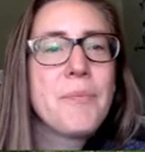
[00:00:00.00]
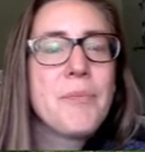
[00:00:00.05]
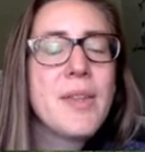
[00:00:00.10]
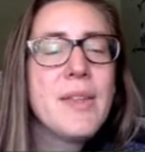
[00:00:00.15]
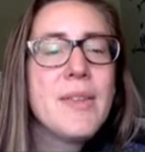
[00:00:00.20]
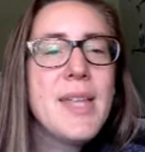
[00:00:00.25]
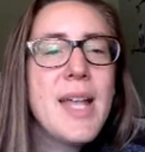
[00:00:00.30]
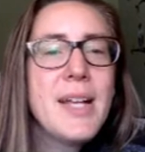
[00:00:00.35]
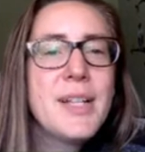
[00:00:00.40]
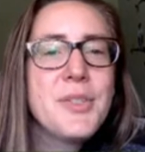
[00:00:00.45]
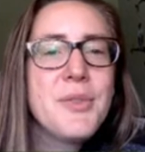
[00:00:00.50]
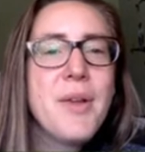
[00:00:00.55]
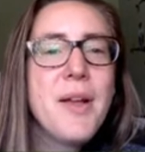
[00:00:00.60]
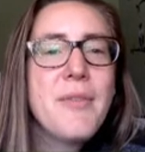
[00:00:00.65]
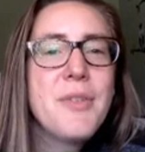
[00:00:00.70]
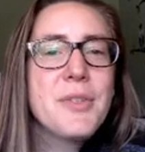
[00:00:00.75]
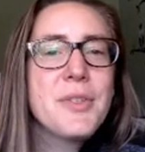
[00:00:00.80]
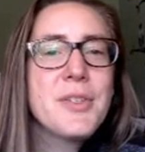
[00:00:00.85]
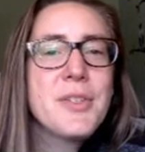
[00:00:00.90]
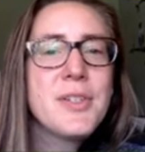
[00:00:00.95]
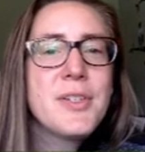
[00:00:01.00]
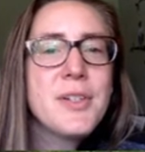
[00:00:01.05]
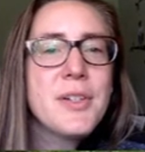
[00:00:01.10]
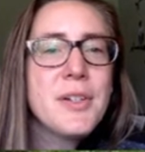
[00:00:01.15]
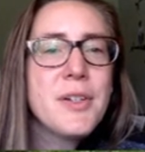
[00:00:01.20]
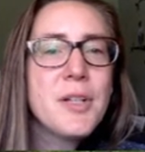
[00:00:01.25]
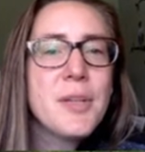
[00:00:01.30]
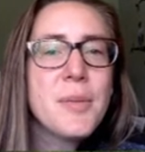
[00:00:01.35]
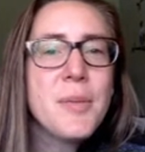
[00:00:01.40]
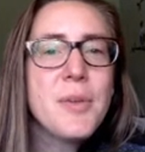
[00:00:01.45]
Next, you have your
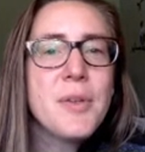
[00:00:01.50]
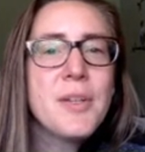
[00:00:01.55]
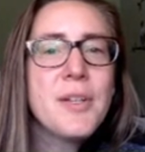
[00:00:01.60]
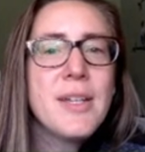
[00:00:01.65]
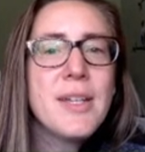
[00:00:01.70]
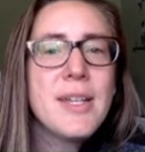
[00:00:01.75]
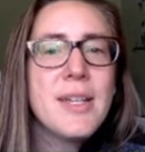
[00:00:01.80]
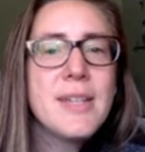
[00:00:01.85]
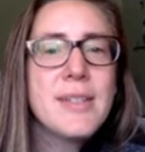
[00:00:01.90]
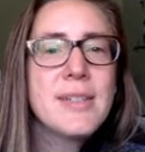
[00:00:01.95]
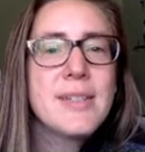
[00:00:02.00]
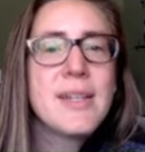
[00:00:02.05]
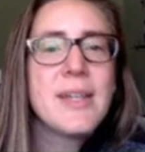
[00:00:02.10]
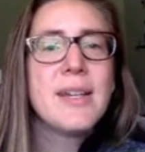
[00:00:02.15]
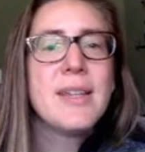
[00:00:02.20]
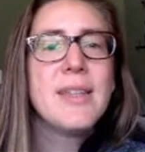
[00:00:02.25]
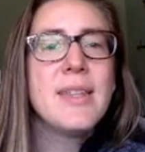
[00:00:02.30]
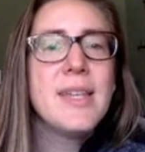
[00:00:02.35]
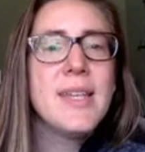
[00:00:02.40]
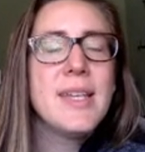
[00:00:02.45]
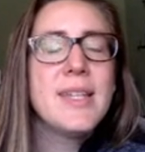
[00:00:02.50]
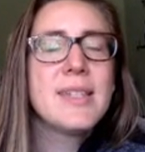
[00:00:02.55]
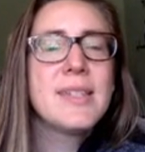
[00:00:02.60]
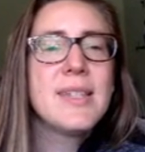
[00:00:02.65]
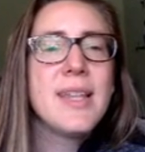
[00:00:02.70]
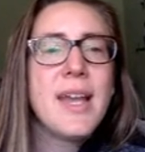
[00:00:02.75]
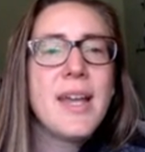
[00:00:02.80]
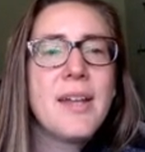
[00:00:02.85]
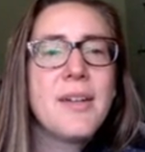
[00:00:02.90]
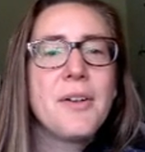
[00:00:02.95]
cereal communities. These
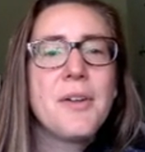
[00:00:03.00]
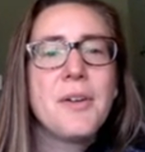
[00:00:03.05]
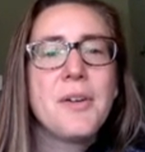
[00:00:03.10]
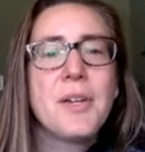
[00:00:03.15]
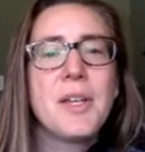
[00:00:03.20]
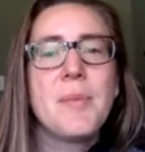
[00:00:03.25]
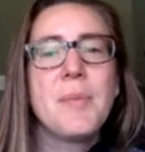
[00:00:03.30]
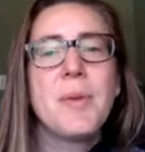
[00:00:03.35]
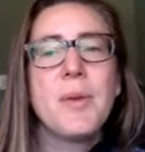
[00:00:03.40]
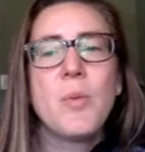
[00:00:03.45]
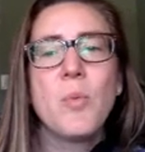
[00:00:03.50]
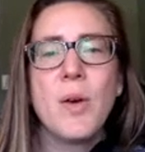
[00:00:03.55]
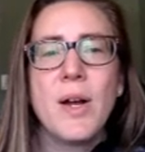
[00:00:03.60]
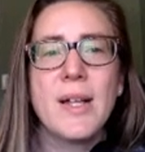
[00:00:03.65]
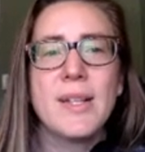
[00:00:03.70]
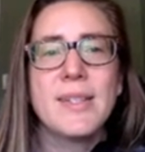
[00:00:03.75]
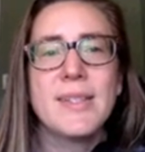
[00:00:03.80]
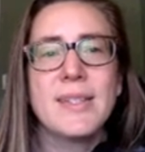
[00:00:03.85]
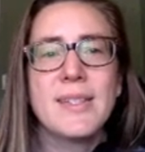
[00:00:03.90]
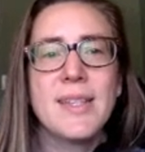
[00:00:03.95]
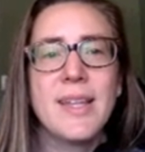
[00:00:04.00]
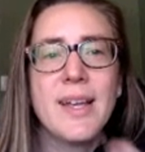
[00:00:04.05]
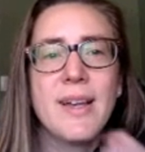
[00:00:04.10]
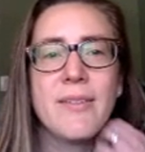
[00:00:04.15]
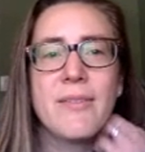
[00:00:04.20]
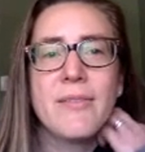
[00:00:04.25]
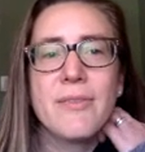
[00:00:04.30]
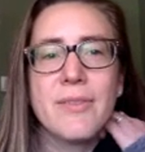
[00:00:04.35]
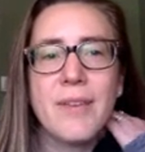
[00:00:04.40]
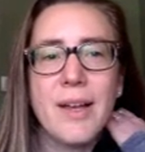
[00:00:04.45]
then are going to be ones
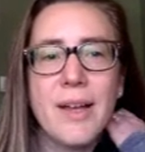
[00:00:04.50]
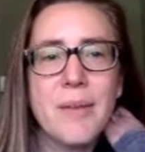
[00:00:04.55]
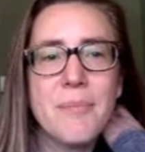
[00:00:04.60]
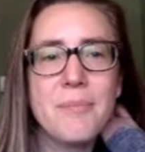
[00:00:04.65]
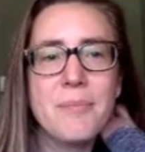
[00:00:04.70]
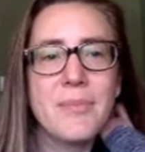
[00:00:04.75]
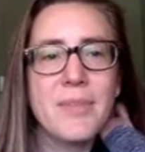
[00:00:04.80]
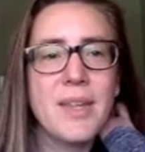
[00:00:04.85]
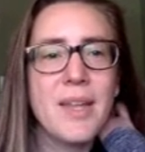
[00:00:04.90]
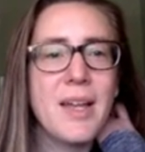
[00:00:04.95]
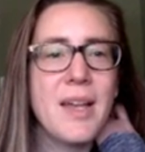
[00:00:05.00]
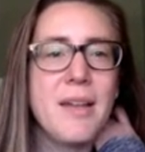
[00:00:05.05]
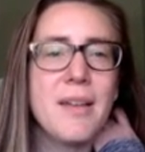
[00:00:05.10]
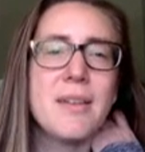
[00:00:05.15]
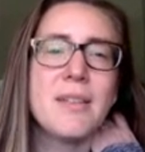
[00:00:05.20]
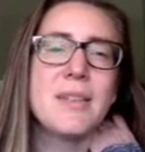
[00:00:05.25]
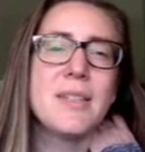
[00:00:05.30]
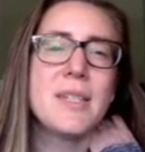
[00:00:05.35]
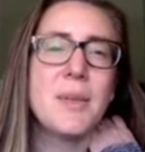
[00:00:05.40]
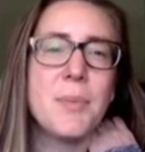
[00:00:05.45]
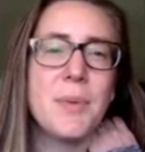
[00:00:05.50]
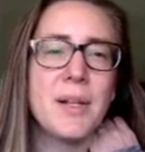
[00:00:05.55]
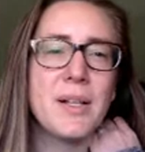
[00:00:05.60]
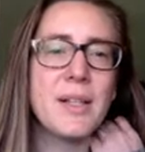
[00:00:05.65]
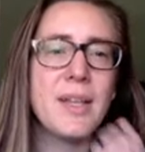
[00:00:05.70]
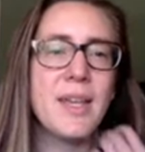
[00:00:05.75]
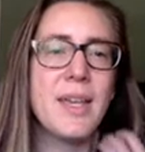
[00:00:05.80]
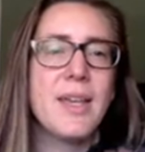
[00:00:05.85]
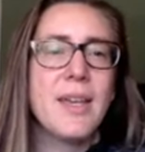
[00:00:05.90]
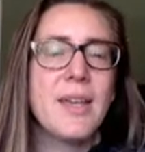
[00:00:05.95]
of
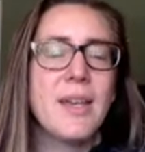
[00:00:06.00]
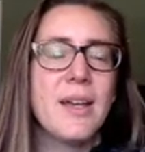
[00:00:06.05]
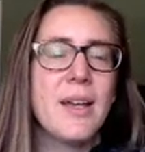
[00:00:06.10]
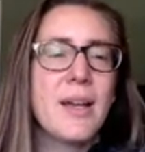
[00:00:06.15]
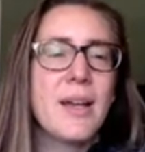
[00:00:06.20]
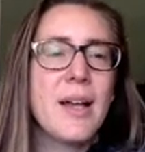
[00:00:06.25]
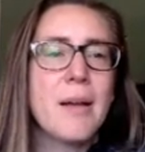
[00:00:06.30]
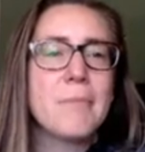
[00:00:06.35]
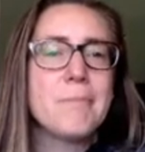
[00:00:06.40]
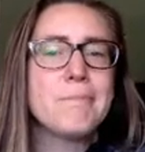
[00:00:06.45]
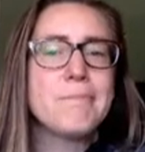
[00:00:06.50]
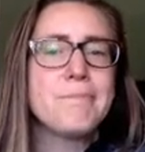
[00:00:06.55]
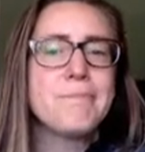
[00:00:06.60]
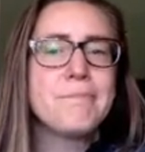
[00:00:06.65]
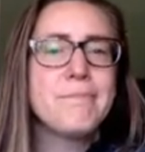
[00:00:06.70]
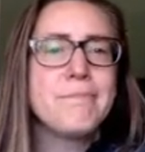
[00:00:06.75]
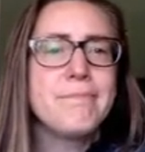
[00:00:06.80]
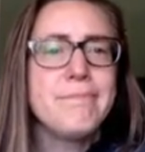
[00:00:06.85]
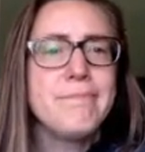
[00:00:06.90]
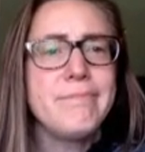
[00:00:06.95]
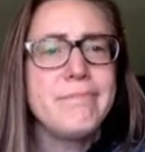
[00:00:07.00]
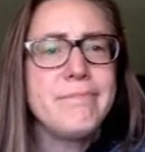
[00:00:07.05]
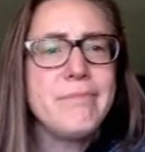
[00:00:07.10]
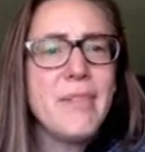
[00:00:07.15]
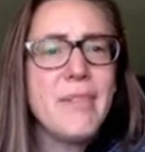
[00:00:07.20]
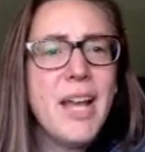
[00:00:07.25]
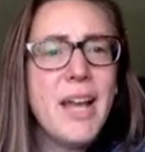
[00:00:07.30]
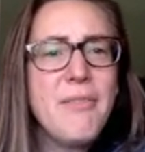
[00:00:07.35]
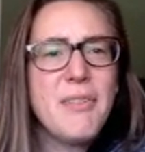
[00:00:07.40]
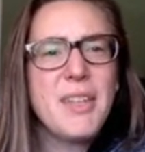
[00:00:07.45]
typically
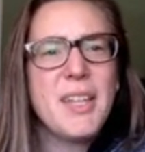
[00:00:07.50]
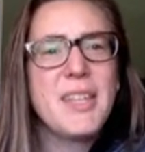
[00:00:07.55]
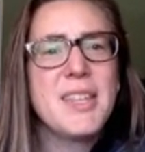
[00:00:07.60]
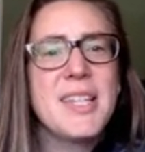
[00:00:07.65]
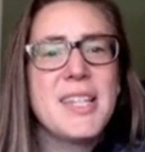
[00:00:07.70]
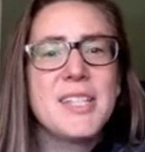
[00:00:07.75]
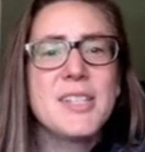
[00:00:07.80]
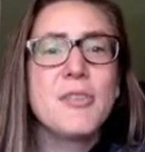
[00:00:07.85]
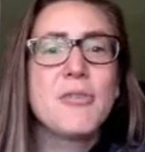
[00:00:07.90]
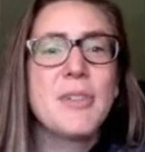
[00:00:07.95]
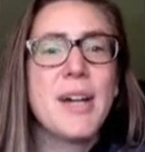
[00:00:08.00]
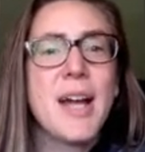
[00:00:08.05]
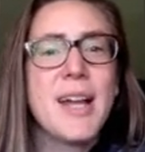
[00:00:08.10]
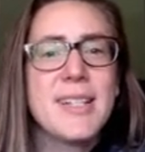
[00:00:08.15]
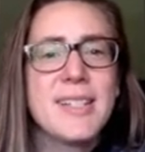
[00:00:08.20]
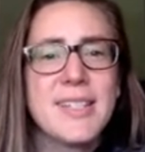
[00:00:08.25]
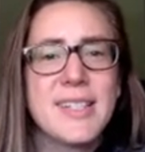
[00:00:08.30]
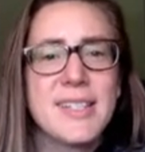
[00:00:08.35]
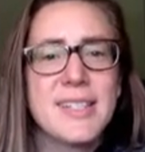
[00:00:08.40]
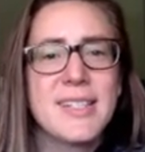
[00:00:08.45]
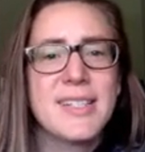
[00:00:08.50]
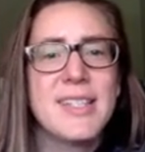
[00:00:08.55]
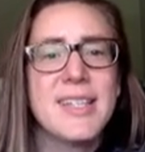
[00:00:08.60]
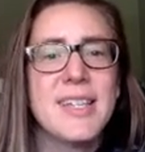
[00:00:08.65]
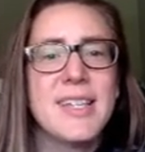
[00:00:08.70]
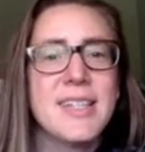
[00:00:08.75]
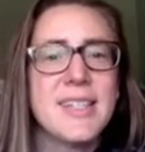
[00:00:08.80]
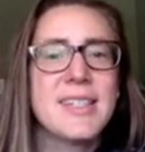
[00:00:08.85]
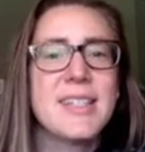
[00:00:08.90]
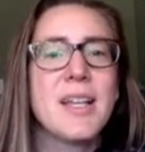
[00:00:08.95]
I feel like these grasses,
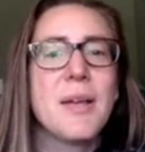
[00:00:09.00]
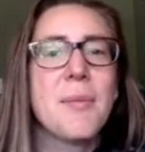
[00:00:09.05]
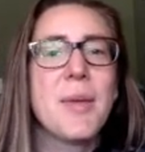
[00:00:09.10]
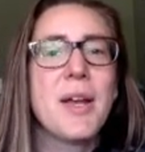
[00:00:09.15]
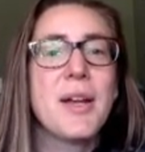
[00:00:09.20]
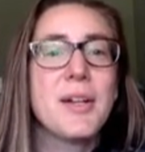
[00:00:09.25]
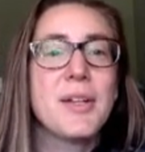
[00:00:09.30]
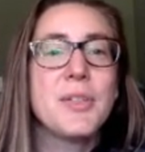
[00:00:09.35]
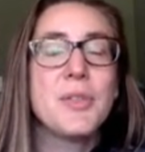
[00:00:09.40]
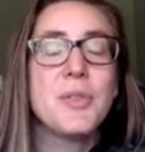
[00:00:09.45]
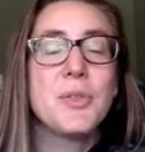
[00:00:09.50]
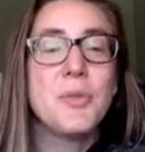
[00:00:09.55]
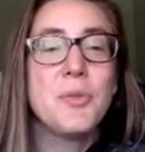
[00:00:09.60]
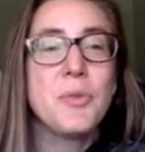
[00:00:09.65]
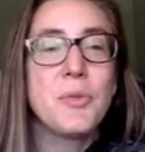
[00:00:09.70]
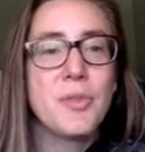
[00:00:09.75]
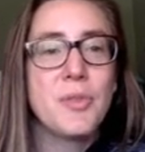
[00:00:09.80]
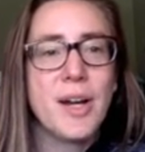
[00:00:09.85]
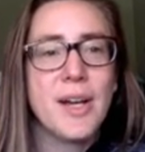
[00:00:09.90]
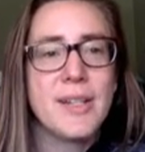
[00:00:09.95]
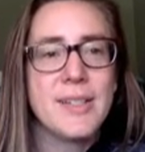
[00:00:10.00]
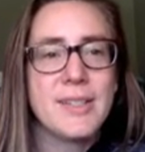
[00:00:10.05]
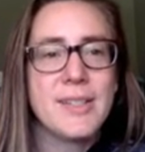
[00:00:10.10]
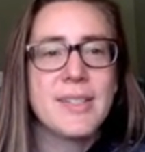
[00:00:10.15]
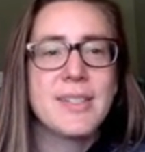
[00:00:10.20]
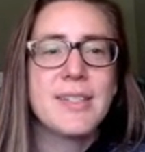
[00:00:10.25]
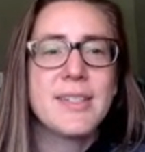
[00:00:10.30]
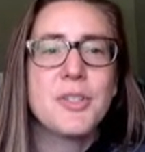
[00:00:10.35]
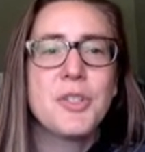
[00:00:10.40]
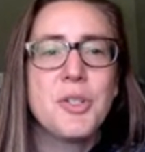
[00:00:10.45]
these American dune
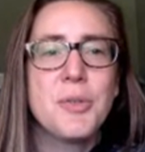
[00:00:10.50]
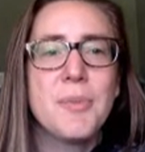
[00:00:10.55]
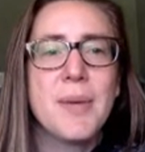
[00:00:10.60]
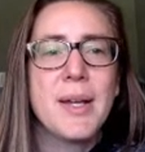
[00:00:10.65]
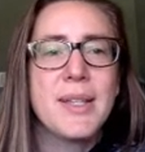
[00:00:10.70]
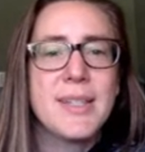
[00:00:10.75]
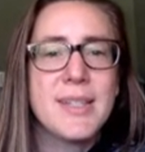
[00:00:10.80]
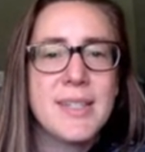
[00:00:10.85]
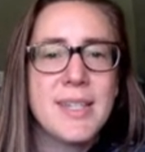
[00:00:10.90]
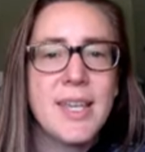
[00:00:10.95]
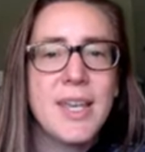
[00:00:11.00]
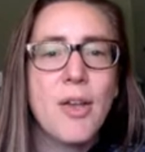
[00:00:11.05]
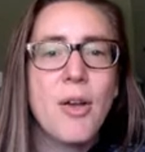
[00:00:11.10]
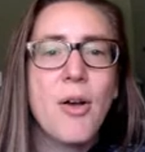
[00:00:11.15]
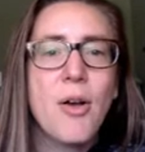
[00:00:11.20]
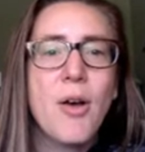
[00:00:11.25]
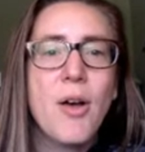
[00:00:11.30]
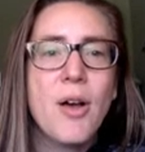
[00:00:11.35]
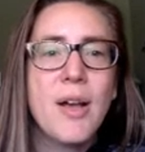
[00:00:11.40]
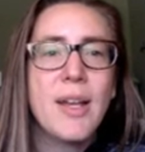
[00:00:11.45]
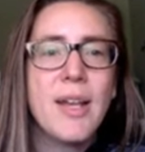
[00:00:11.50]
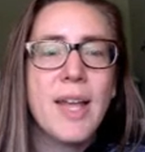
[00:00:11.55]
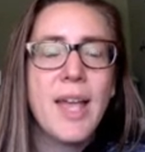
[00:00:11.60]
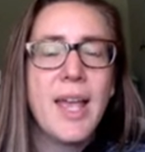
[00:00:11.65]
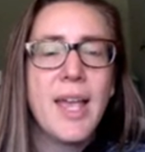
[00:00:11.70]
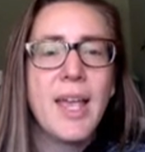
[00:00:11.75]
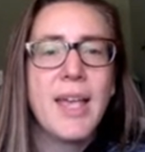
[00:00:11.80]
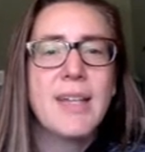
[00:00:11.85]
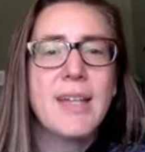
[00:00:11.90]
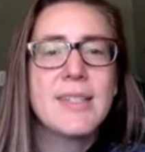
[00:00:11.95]
grasses that you might see on
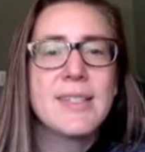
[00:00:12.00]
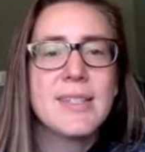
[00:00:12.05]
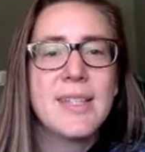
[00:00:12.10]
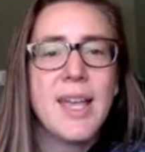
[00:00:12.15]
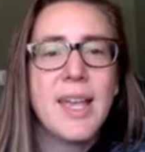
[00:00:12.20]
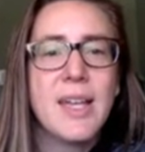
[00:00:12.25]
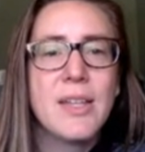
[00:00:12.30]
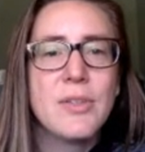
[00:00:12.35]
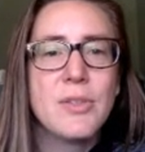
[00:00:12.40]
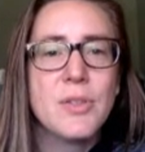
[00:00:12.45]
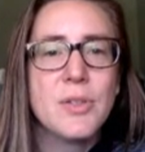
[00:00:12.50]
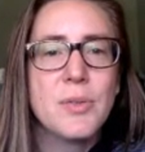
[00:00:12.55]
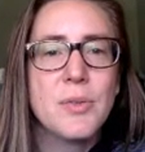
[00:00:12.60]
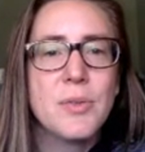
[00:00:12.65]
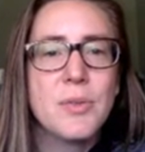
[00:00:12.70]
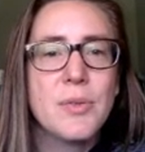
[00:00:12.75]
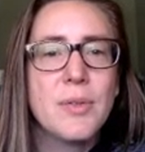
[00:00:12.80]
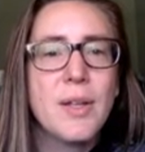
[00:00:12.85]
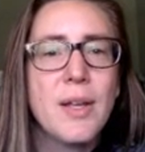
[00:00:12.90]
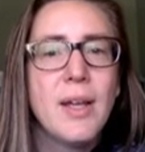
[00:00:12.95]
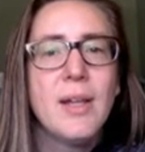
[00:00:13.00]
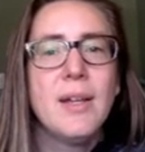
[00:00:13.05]
a sand dune.